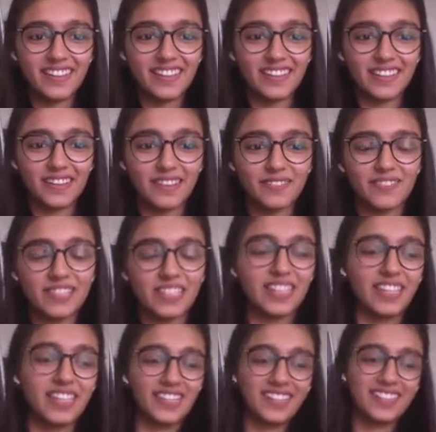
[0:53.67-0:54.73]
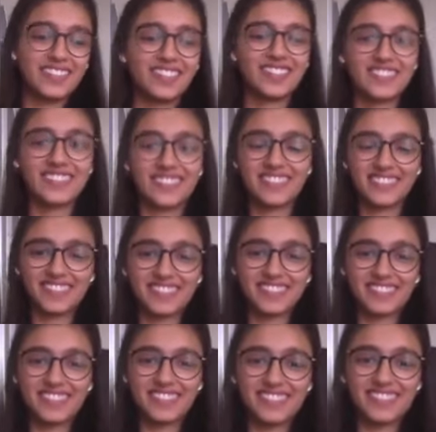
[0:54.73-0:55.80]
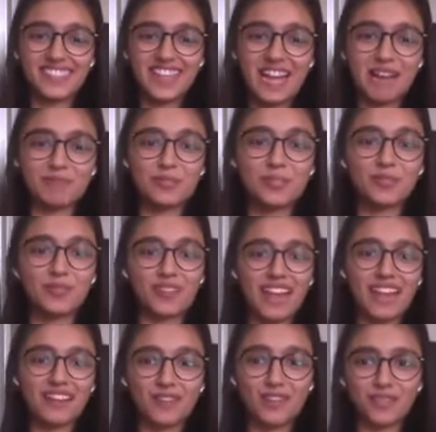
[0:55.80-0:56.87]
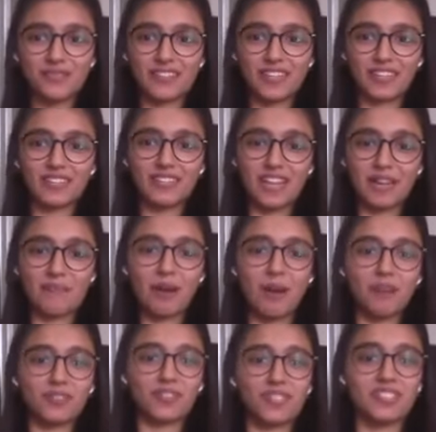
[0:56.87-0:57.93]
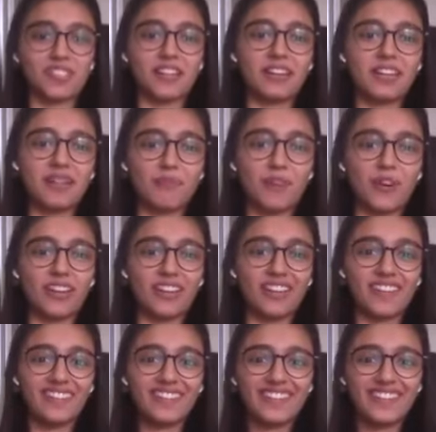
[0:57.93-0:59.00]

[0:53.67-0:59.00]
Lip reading: Lovely. I'm so glad you all have taken time out on a Sunday morning.